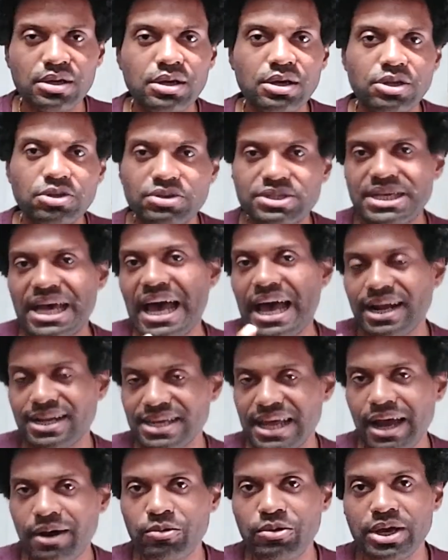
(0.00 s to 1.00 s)
you know, to act
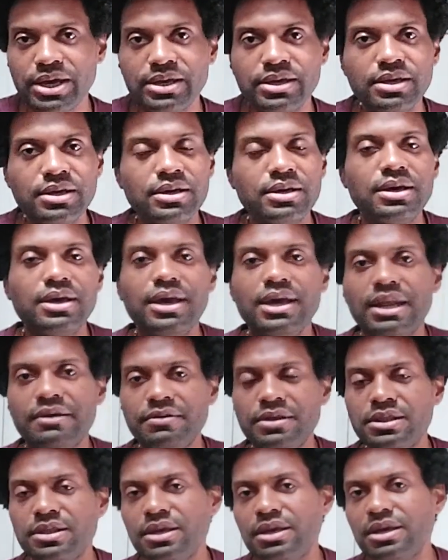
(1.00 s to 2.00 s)
that way and
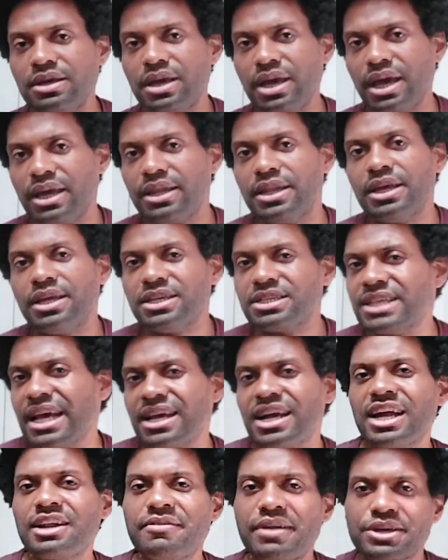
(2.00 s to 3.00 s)
everything. And then it's
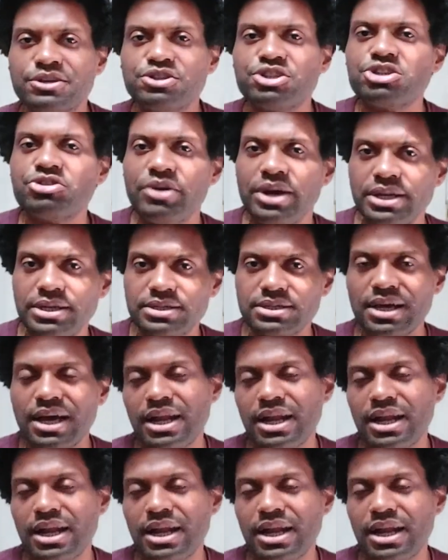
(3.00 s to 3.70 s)
like kind of like a trend.